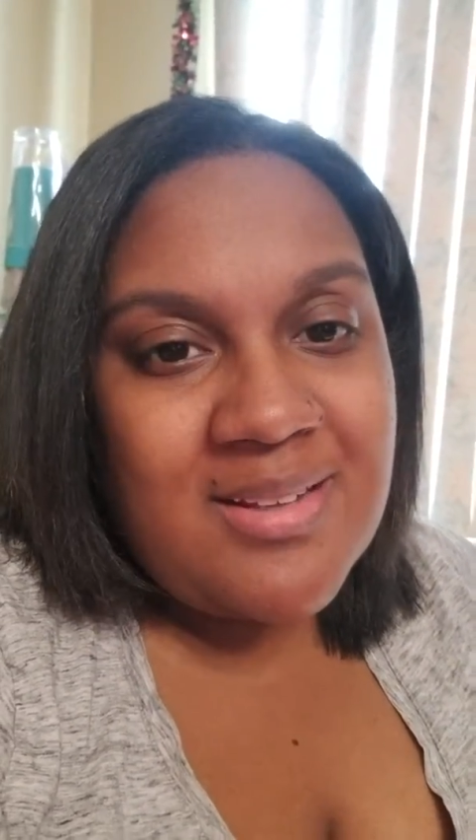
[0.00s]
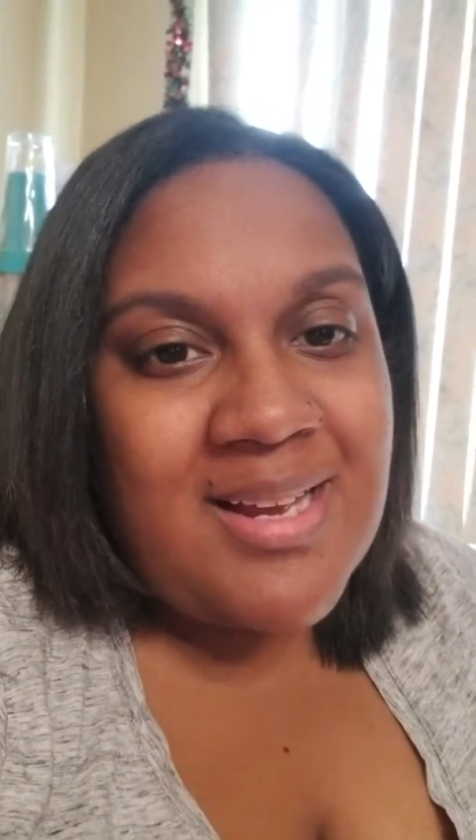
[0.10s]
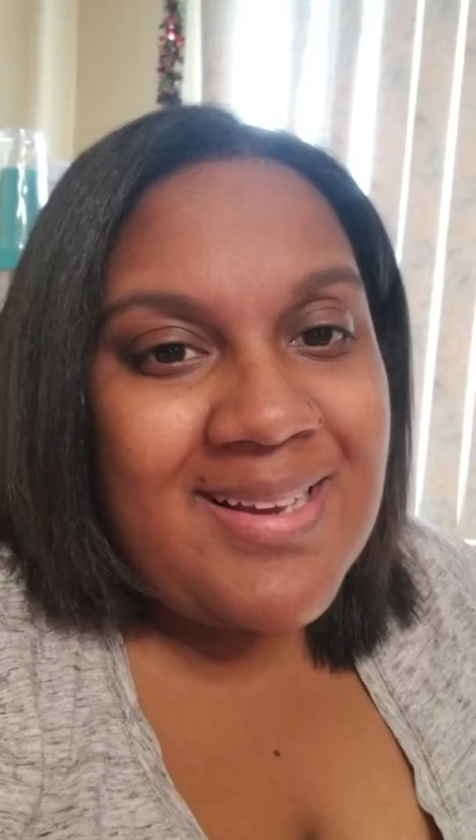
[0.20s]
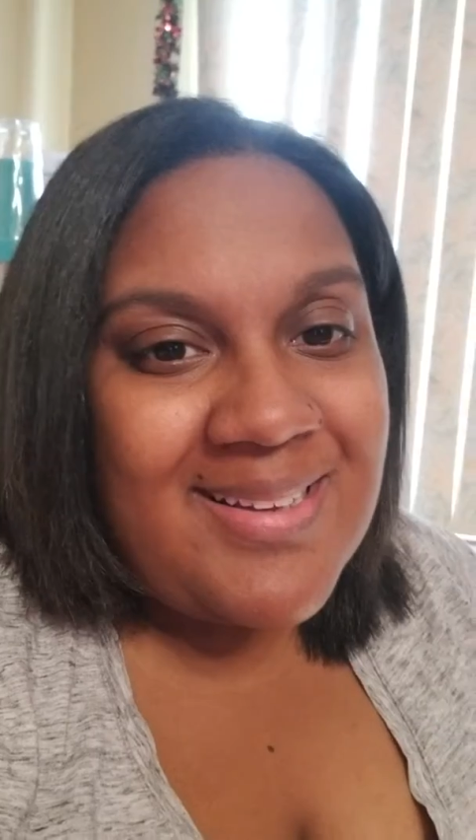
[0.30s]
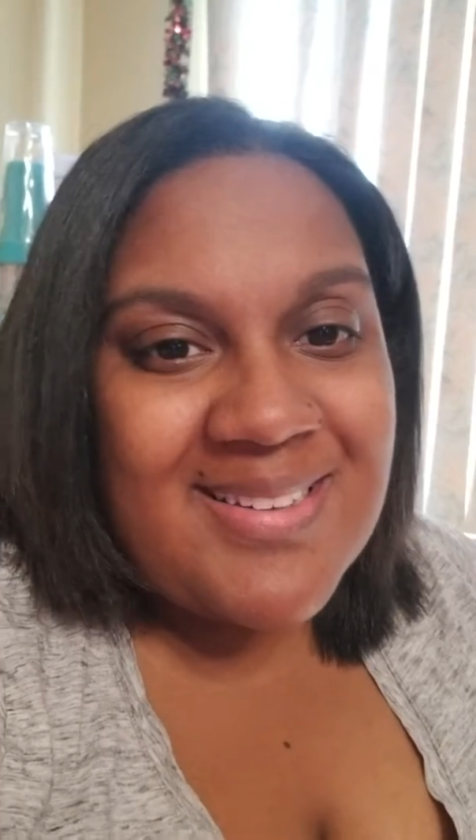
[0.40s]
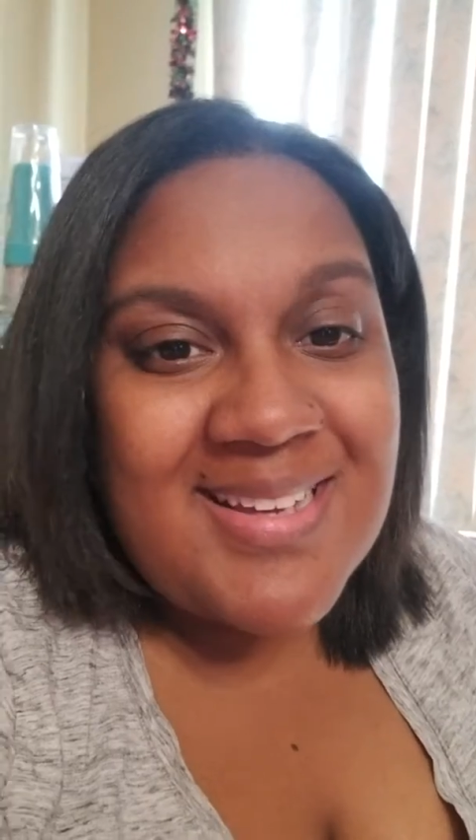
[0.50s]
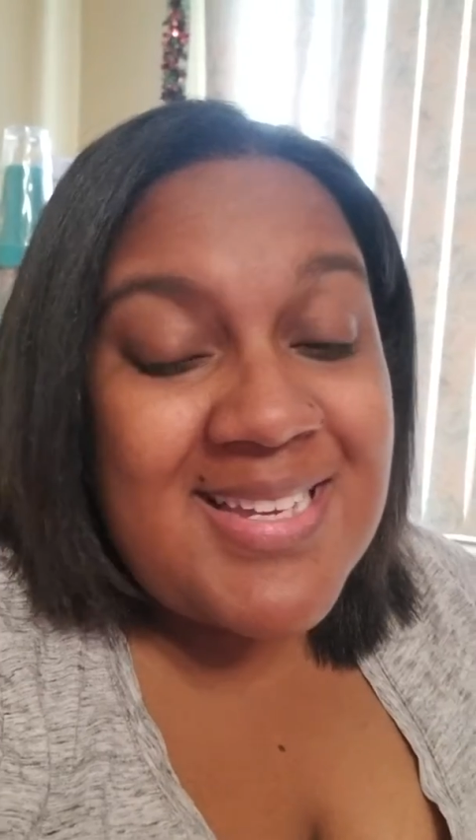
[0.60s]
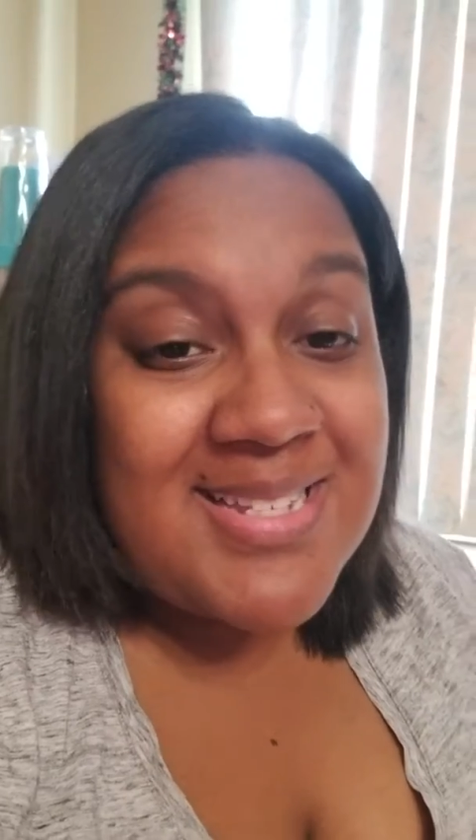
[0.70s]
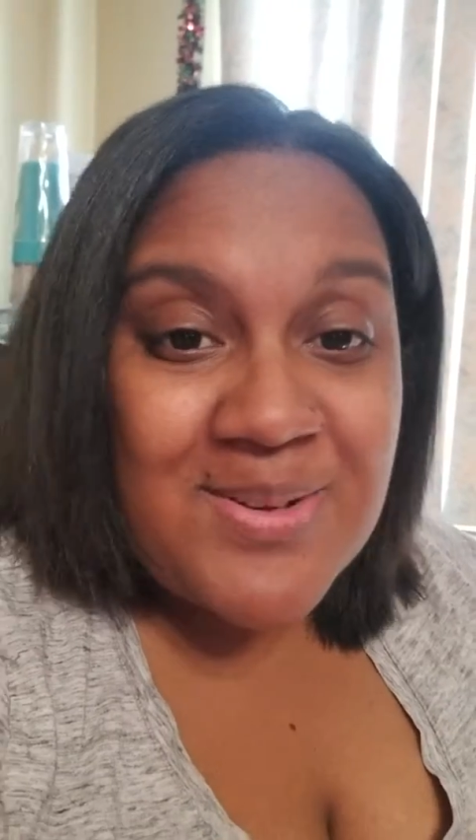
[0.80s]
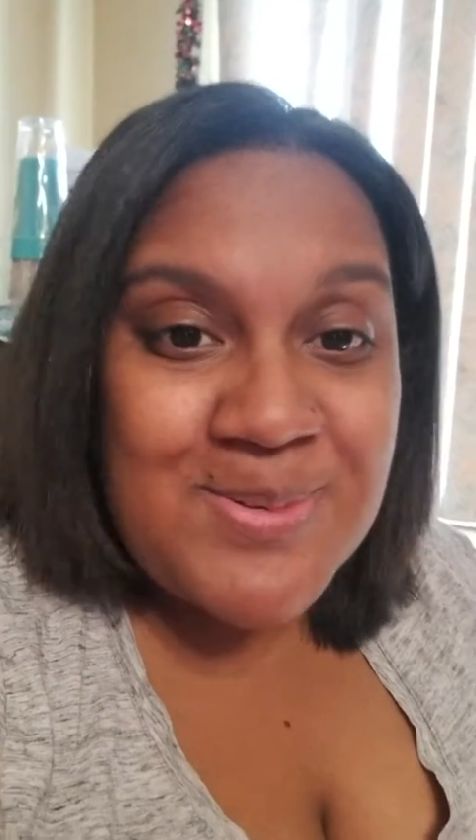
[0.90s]
like,
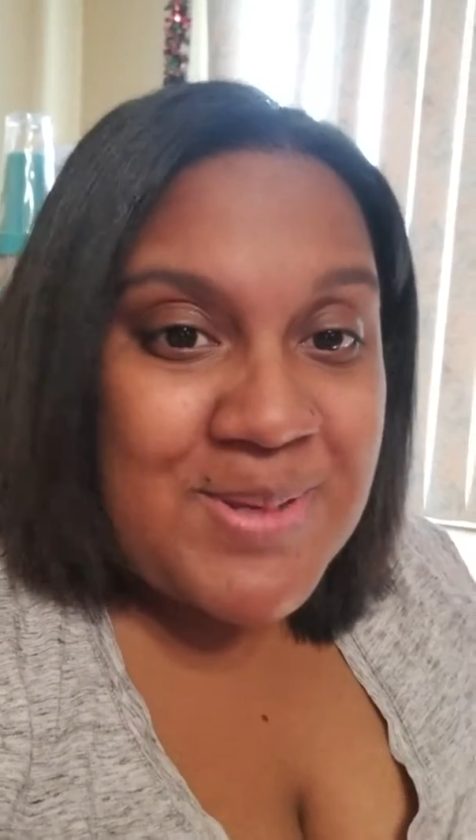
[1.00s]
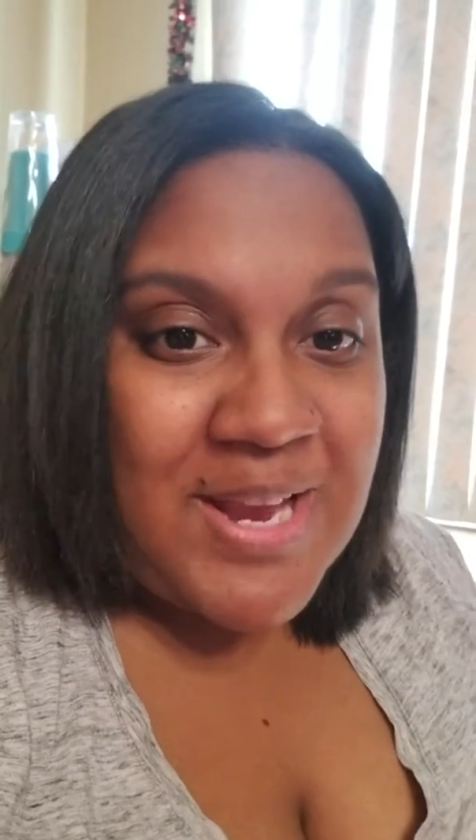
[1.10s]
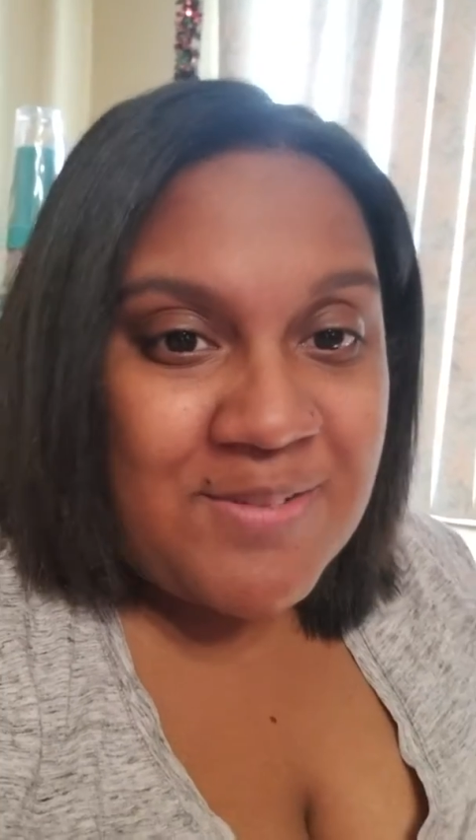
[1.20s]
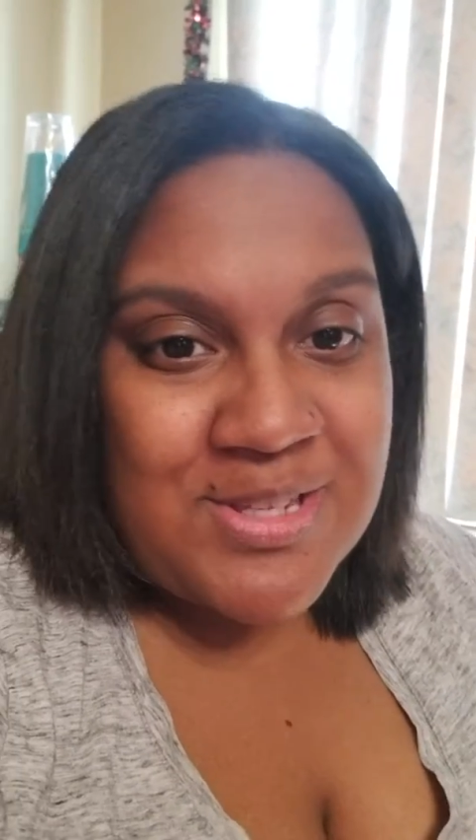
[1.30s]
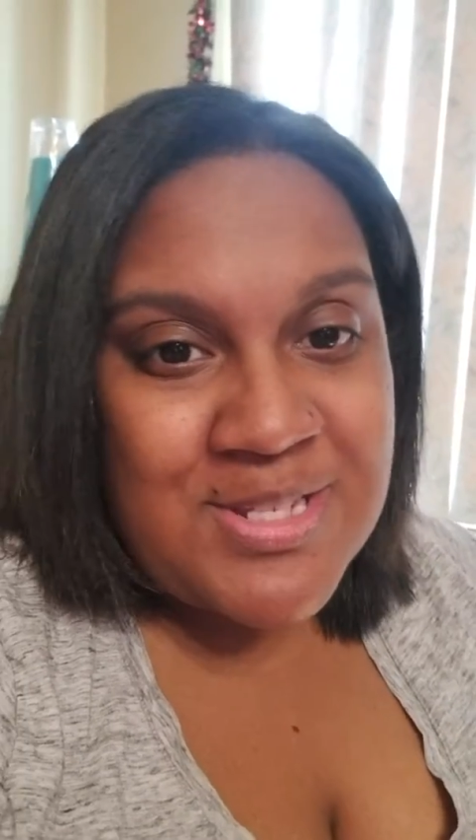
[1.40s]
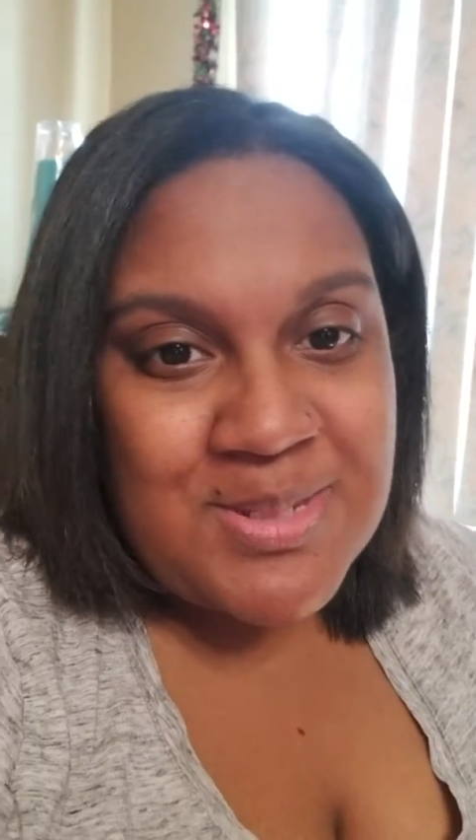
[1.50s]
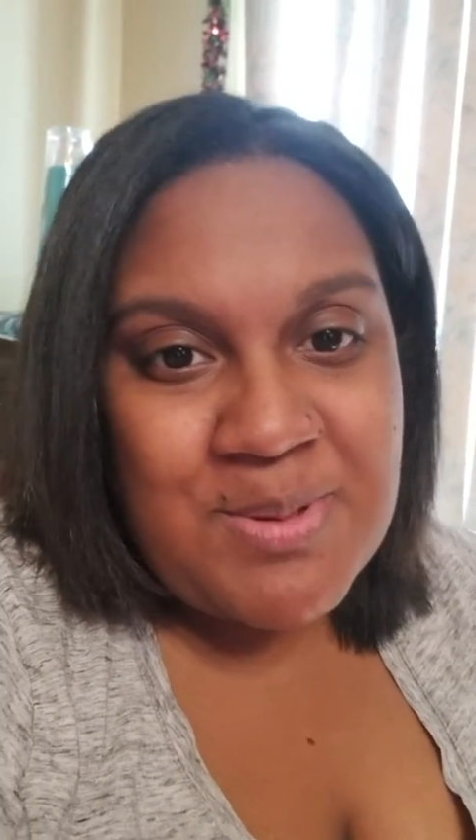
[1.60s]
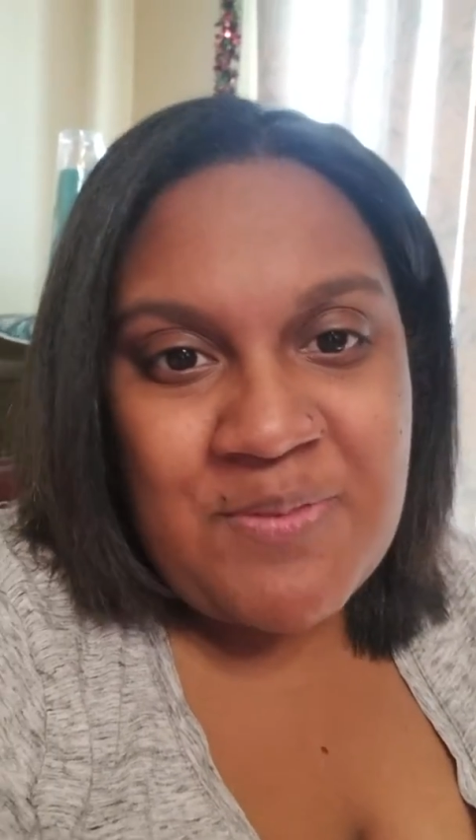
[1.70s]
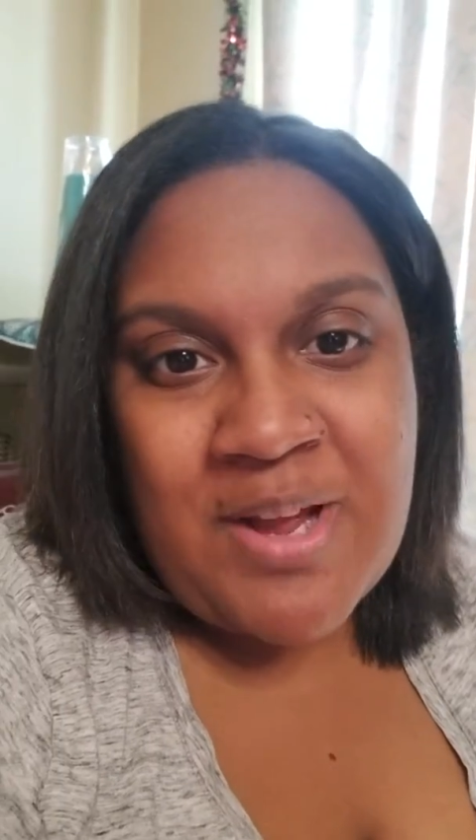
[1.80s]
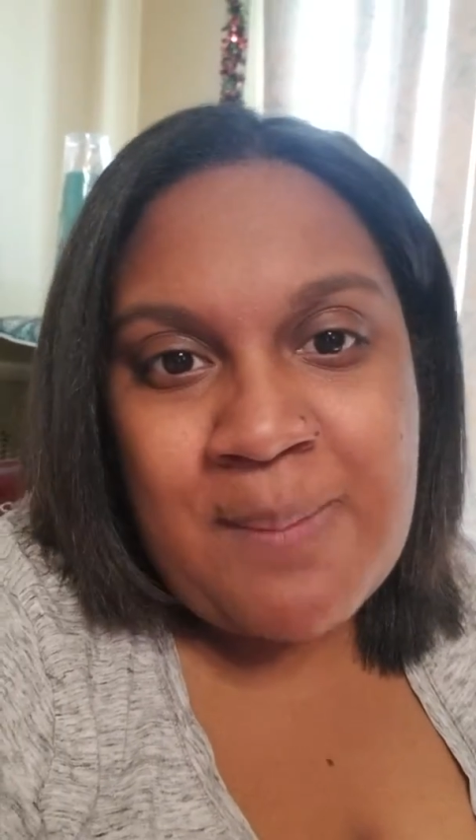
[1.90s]
he tells me everything's gonna
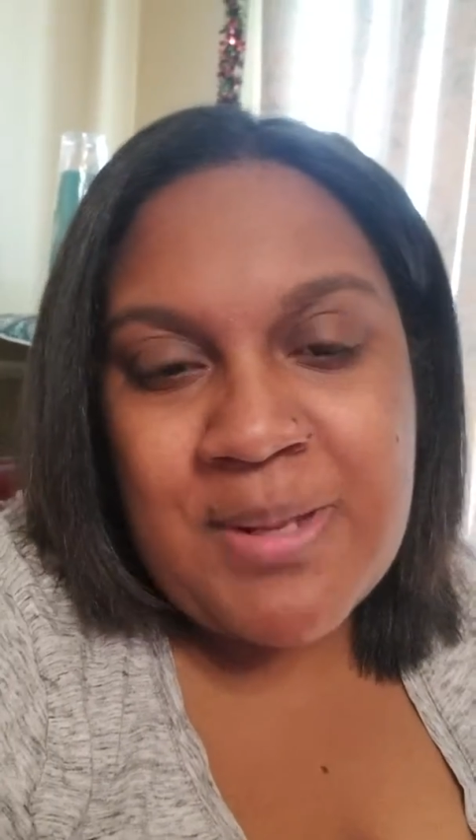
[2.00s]
be fine,